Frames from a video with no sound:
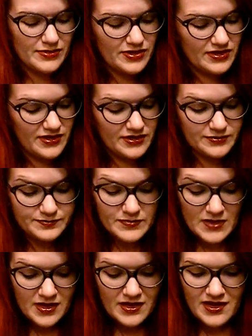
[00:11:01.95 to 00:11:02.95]
So
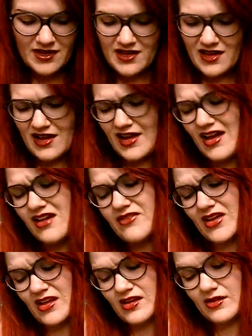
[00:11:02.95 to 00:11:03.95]
I have
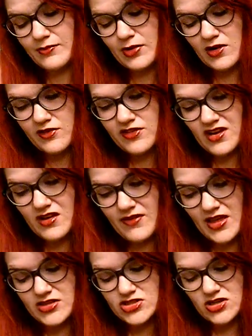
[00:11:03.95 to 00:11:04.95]
a person of
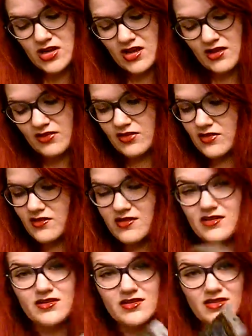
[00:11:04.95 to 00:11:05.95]
interest
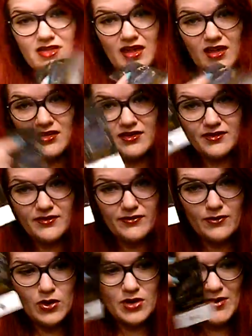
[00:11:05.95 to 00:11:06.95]
thing
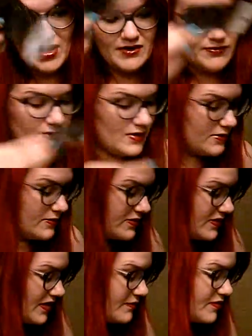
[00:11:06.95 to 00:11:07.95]
for my phone
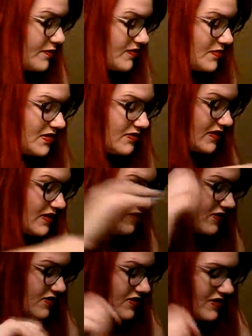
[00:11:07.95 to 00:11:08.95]
that I'm supposed to be using
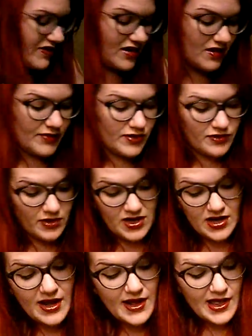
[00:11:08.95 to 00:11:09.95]
to clean off the
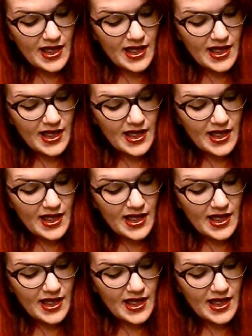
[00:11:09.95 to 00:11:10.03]
screen.